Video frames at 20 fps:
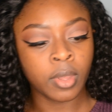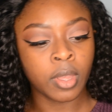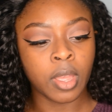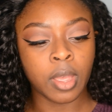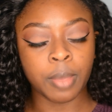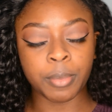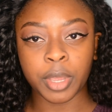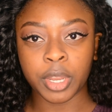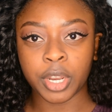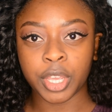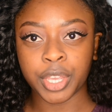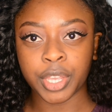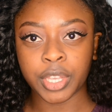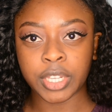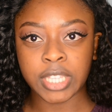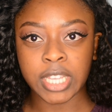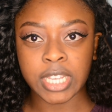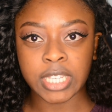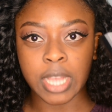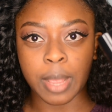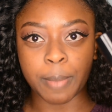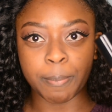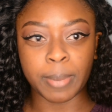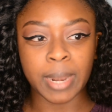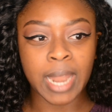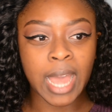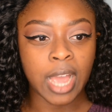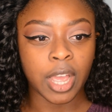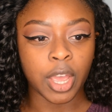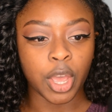I'm going to use this
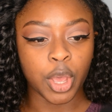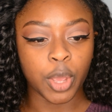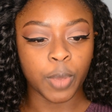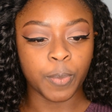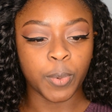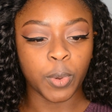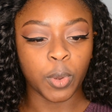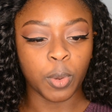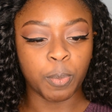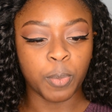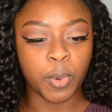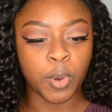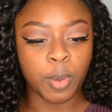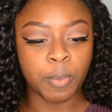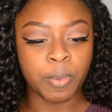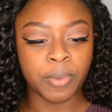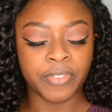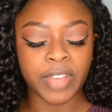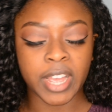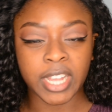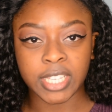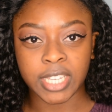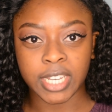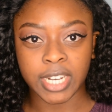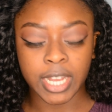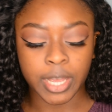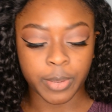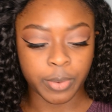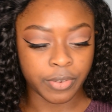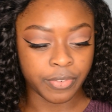Black Opal Pore Perfecting
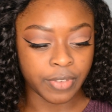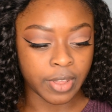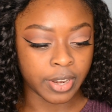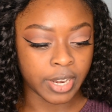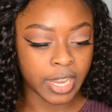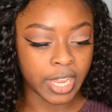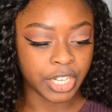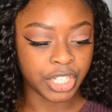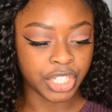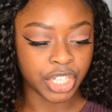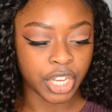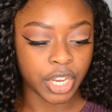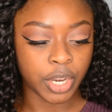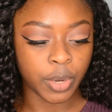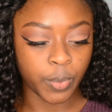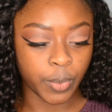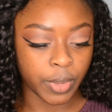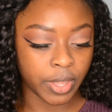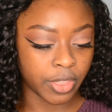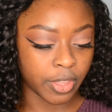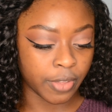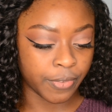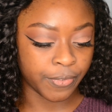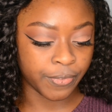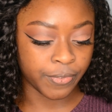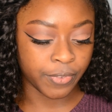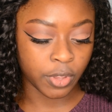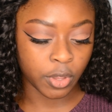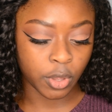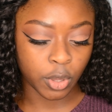Liquid Foundation with a
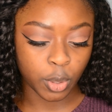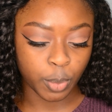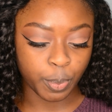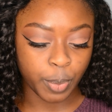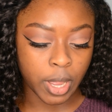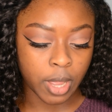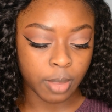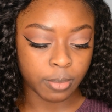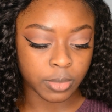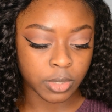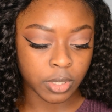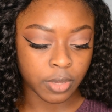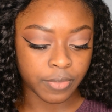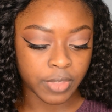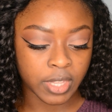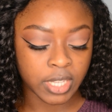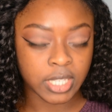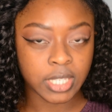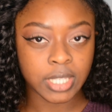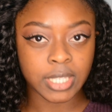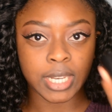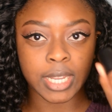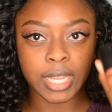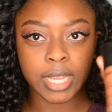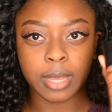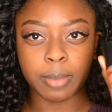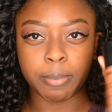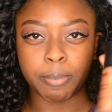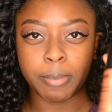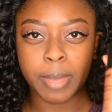few pumps of this
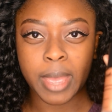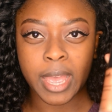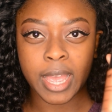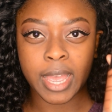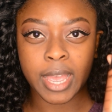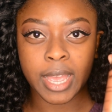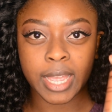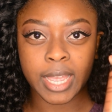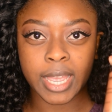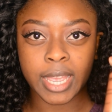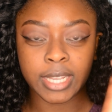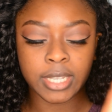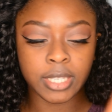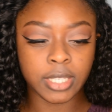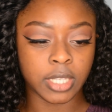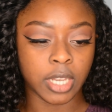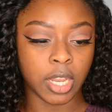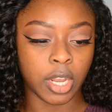sleek Bare Kissed